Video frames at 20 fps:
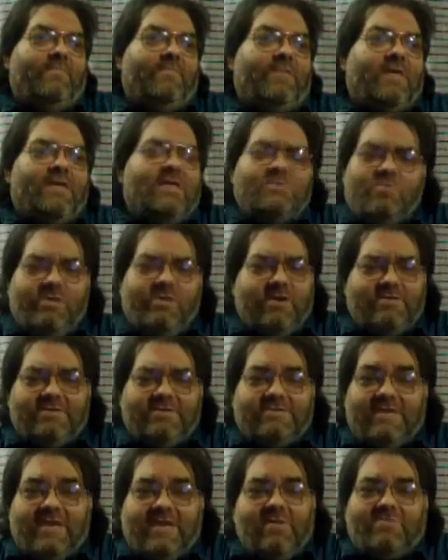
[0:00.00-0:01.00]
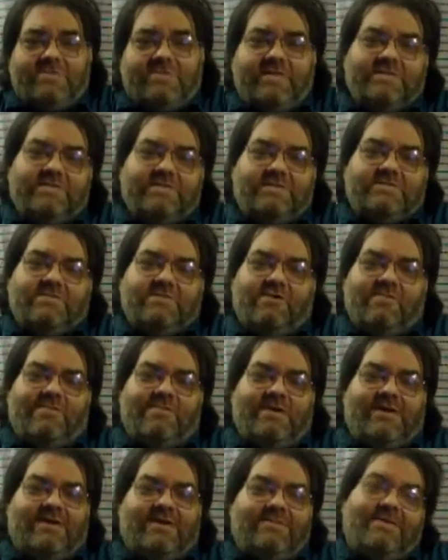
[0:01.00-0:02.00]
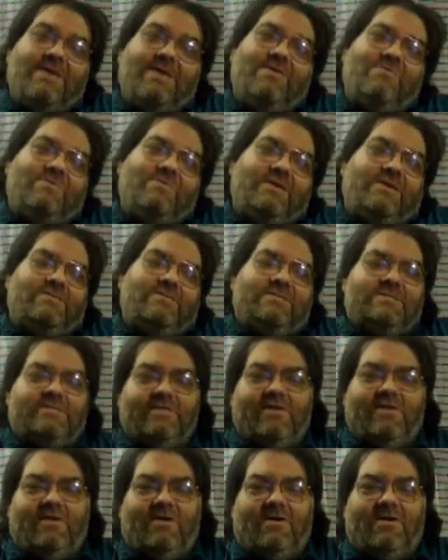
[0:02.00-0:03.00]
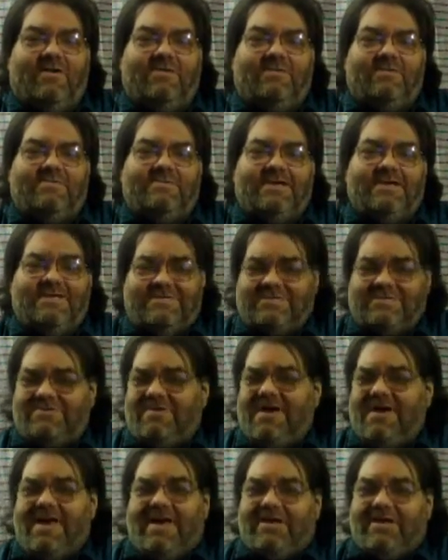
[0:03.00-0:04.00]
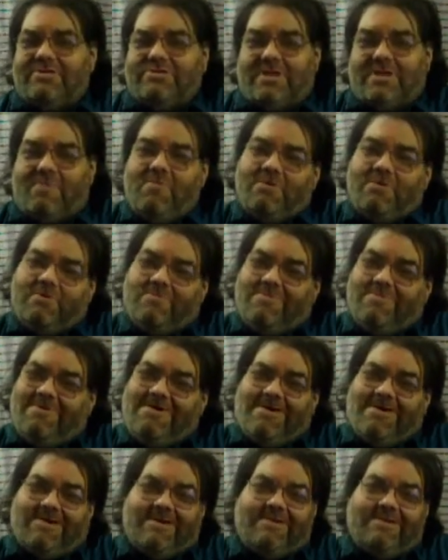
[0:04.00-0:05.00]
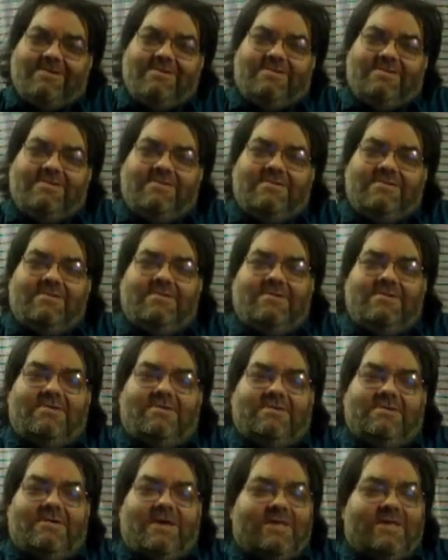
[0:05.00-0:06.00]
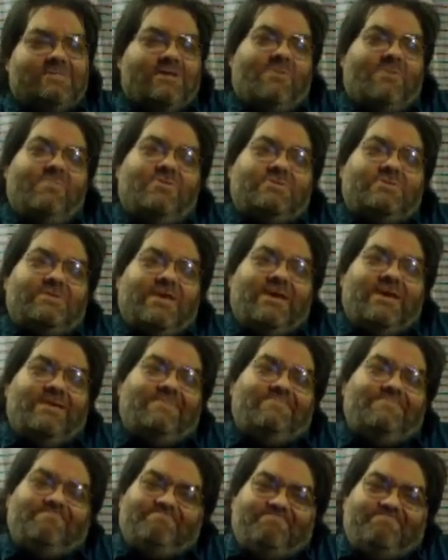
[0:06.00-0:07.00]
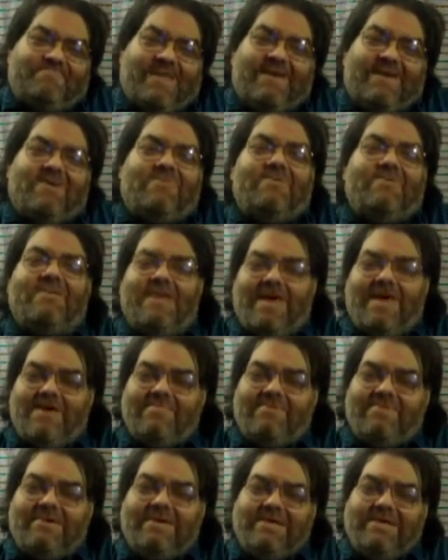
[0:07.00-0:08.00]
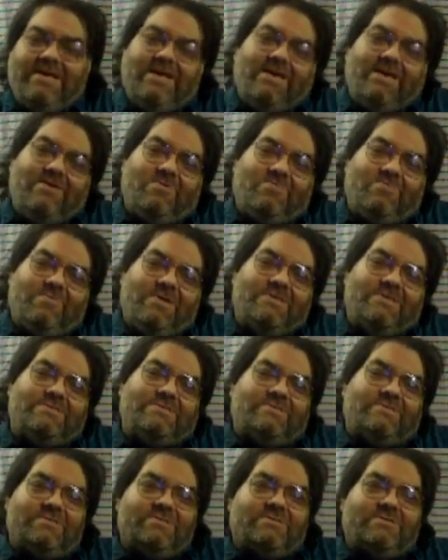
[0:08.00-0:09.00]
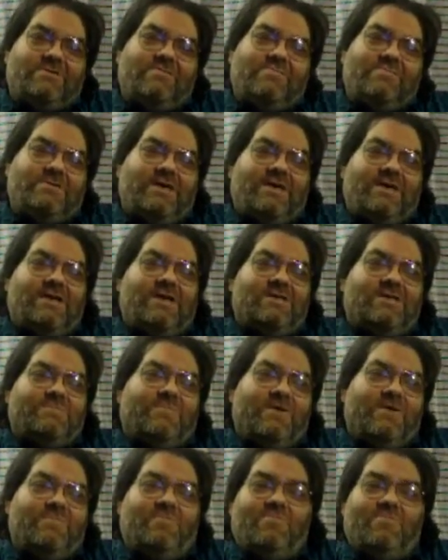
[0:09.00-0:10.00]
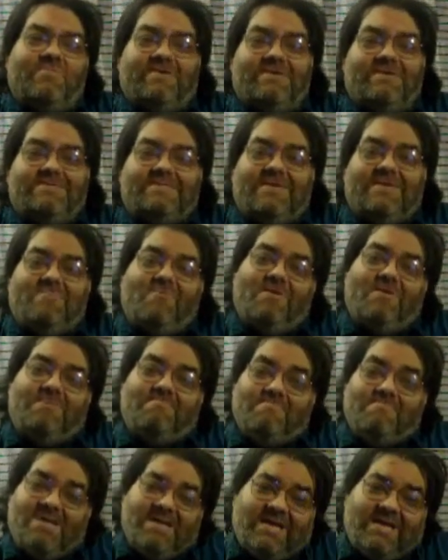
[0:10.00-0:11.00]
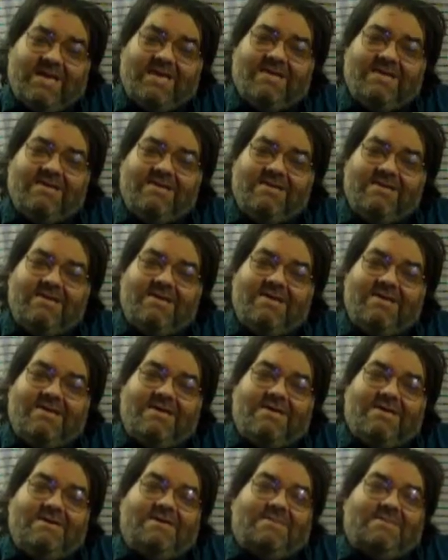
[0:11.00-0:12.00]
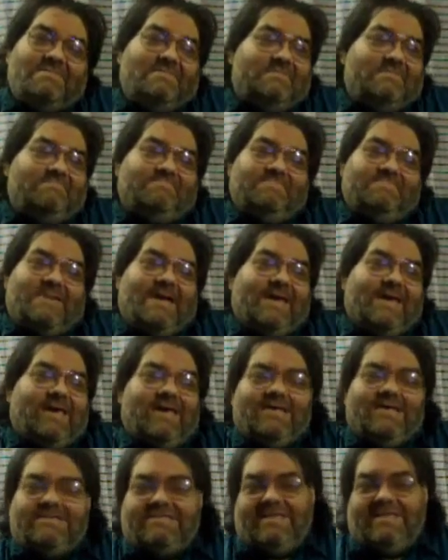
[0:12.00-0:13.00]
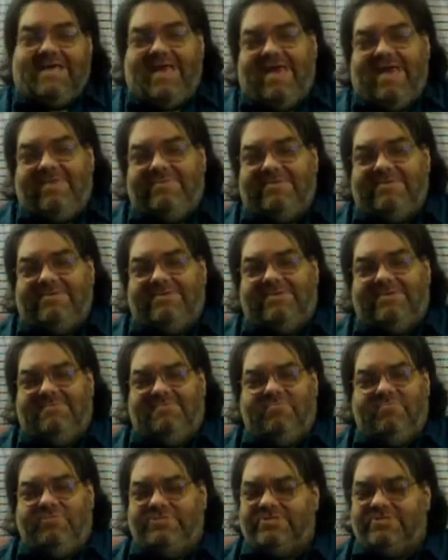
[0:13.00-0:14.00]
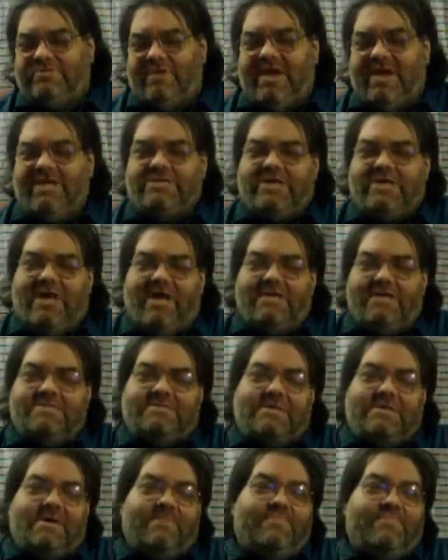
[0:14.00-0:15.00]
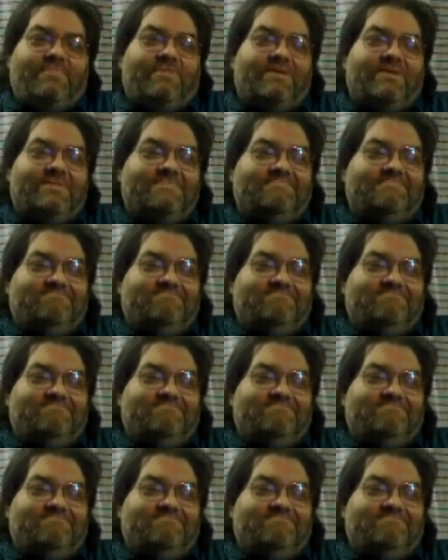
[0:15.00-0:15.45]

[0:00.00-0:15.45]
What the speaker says: It's weird that they don't need to discriminate. They don't need this law. It's strange. I wonder why. It's almost like they don't really have any need or reason to discriminate against people because they want money. I guess they have this strange concept that